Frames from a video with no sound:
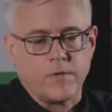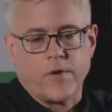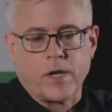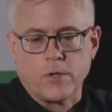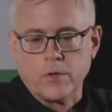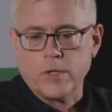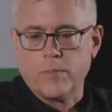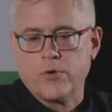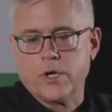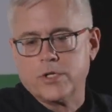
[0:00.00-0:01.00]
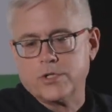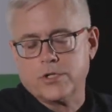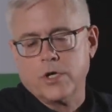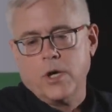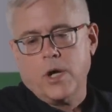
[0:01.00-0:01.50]
In fact, early
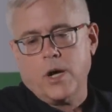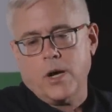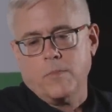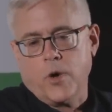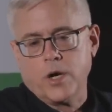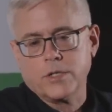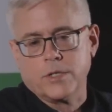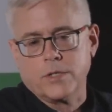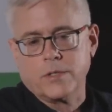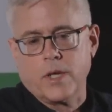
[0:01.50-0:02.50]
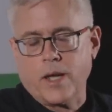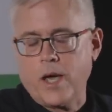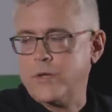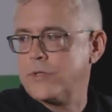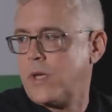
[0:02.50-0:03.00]
British Marxists like
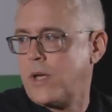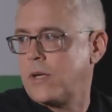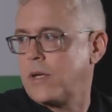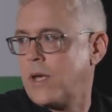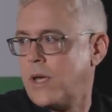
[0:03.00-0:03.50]
Haldane